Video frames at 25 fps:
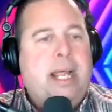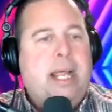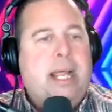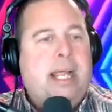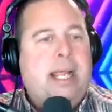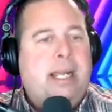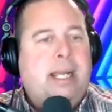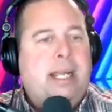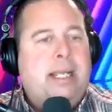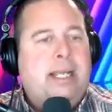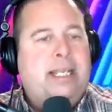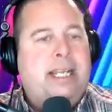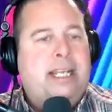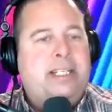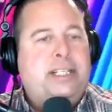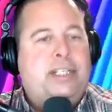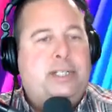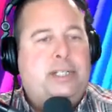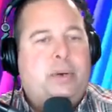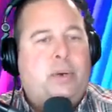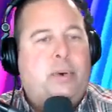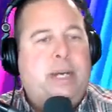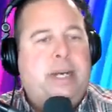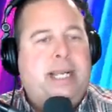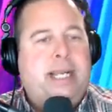
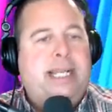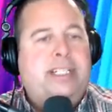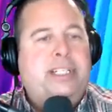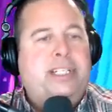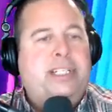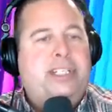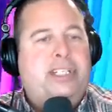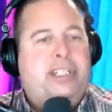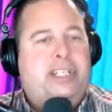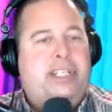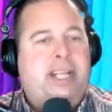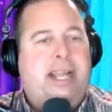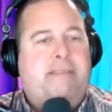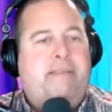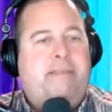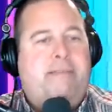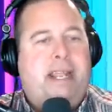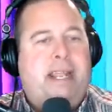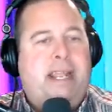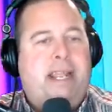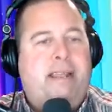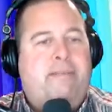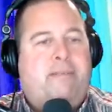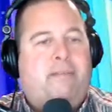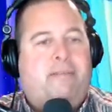historian
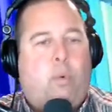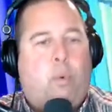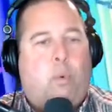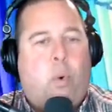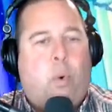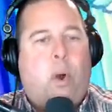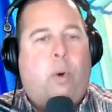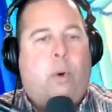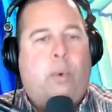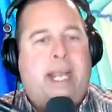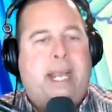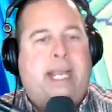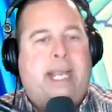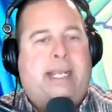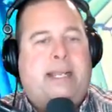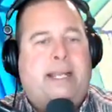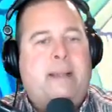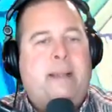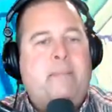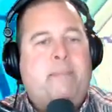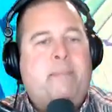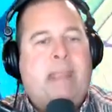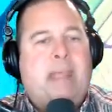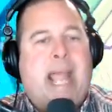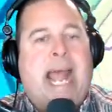Genevieve Warwick
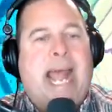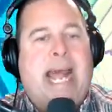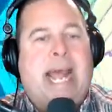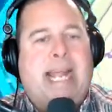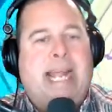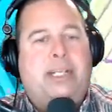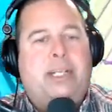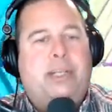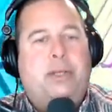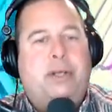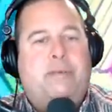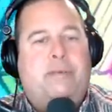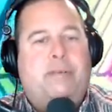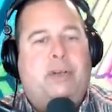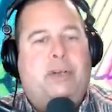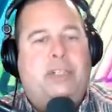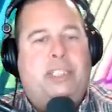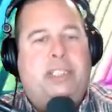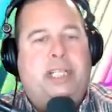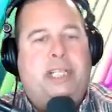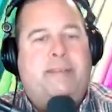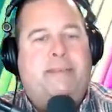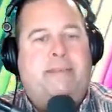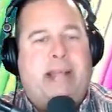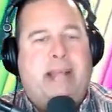at
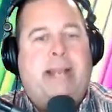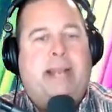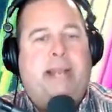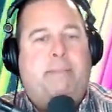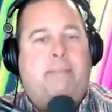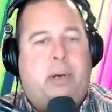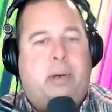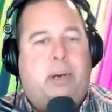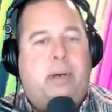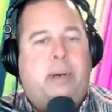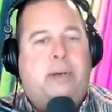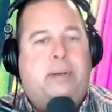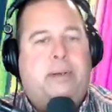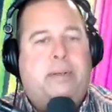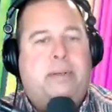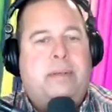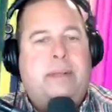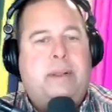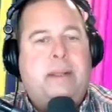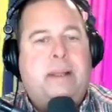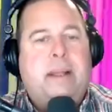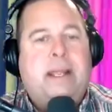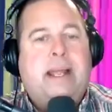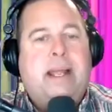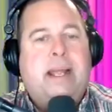University of Edinburgh
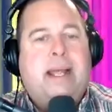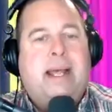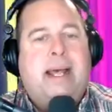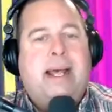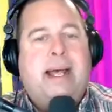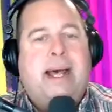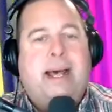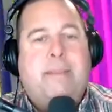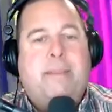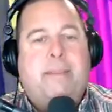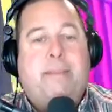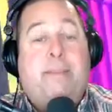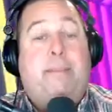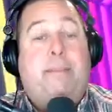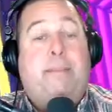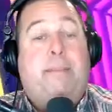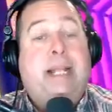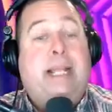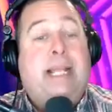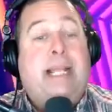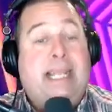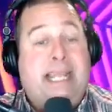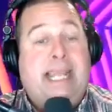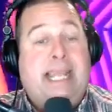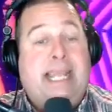uh,
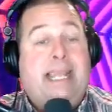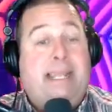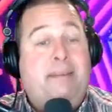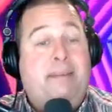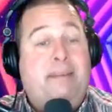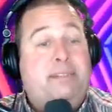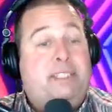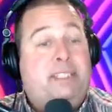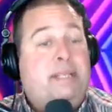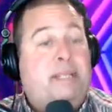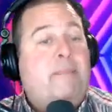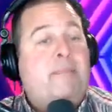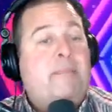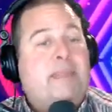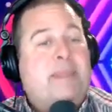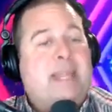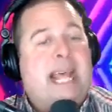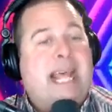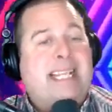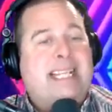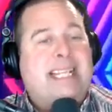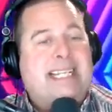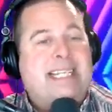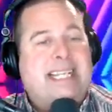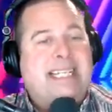believes
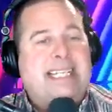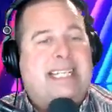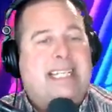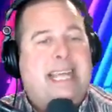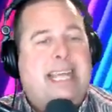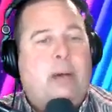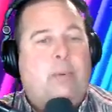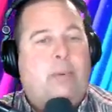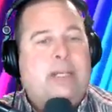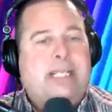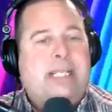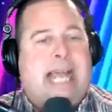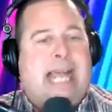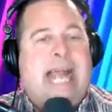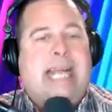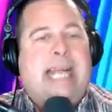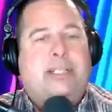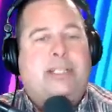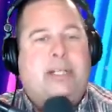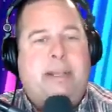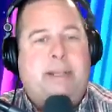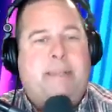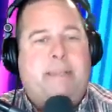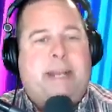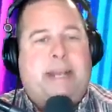that the detail was
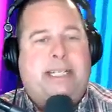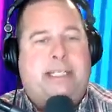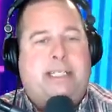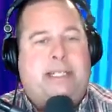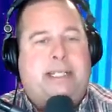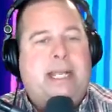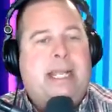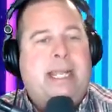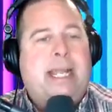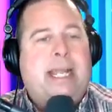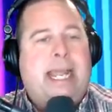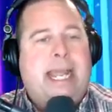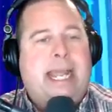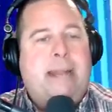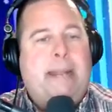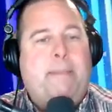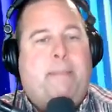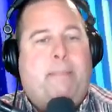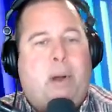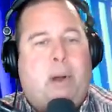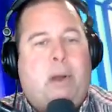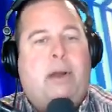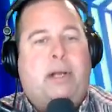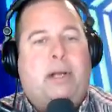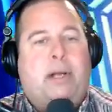actually meant in
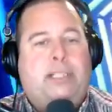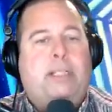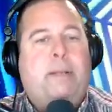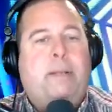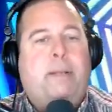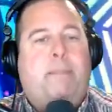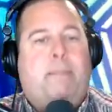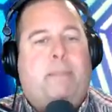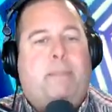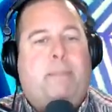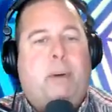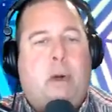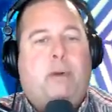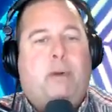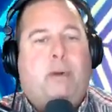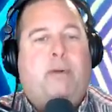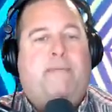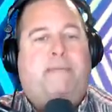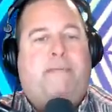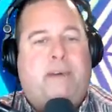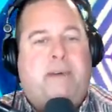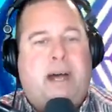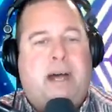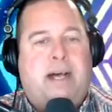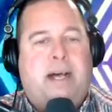part to poke
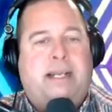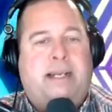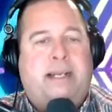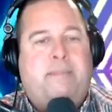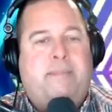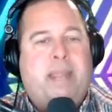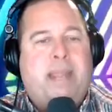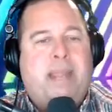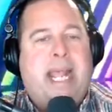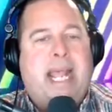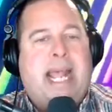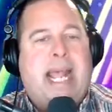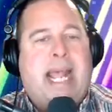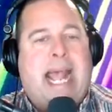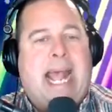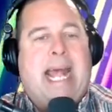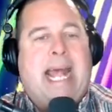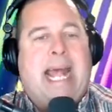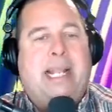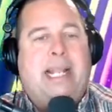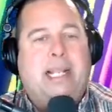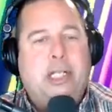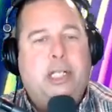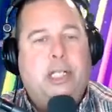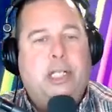fun
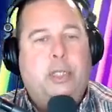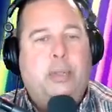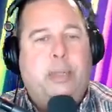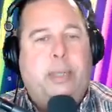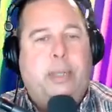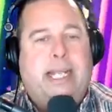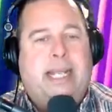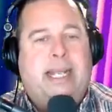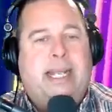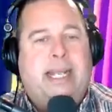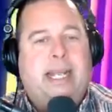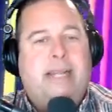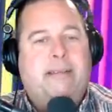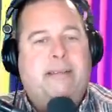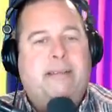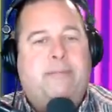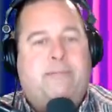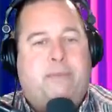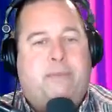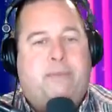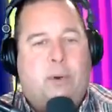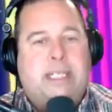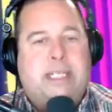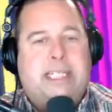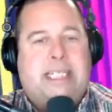at Louis
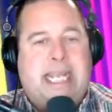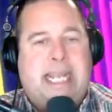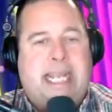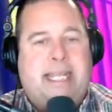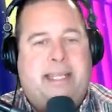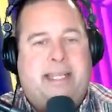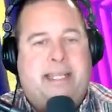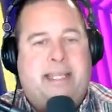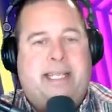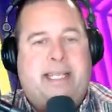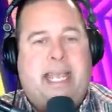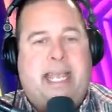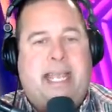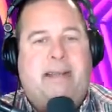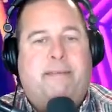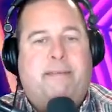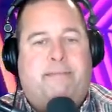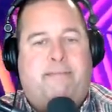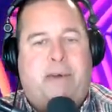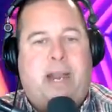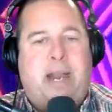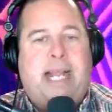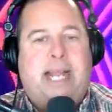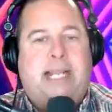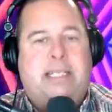XIV, King of
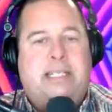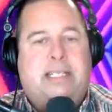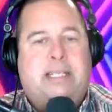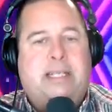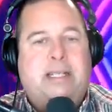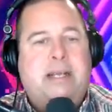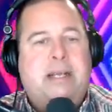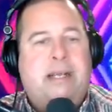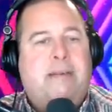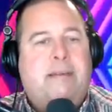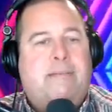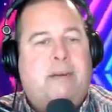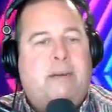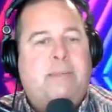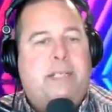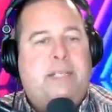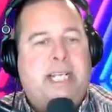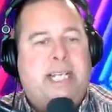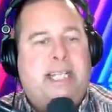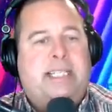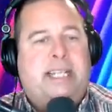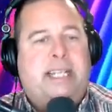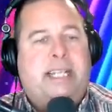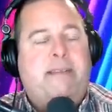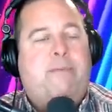France from
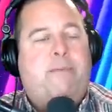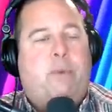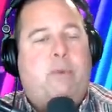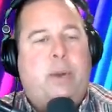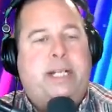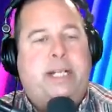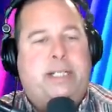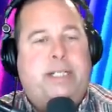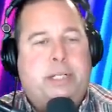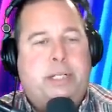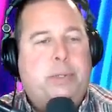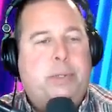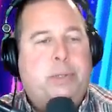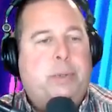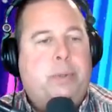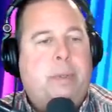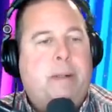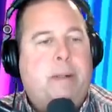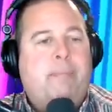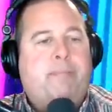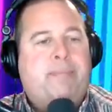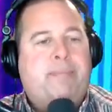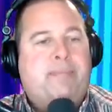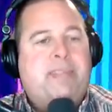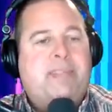1642 to
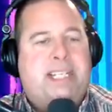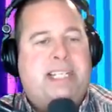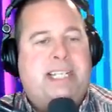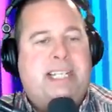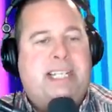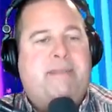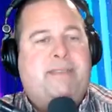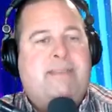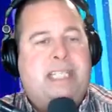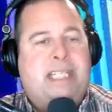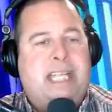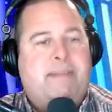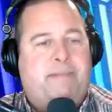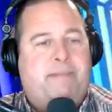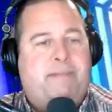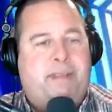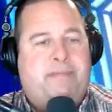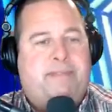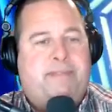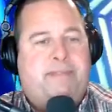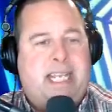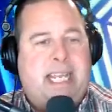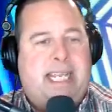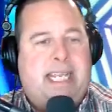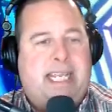
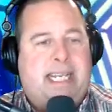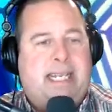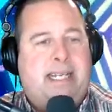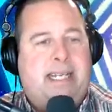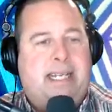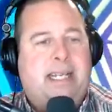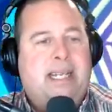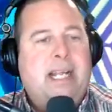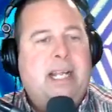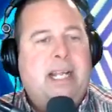1715.